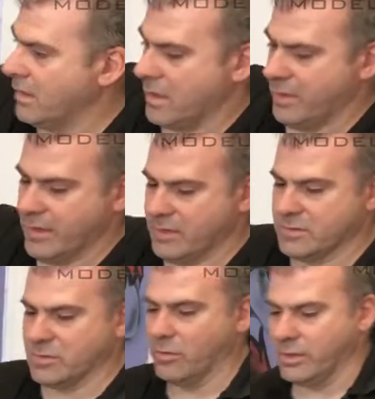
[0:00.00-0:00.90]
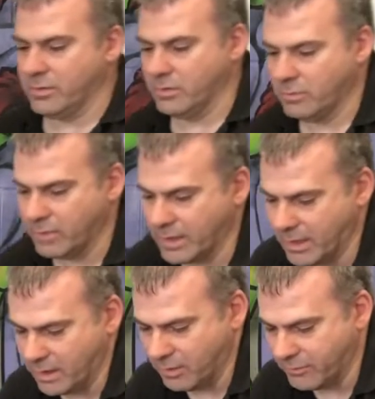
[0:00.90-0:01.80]
And then inside we
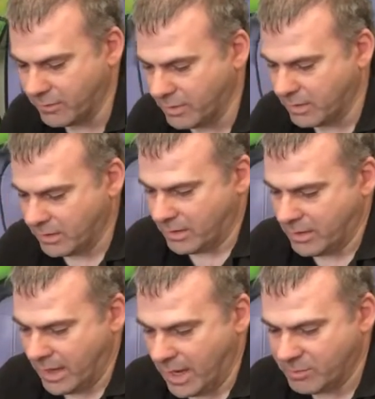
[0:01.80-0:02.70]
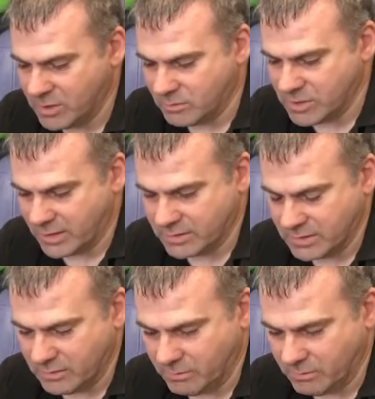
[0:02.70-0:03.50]
have aluminium chassis,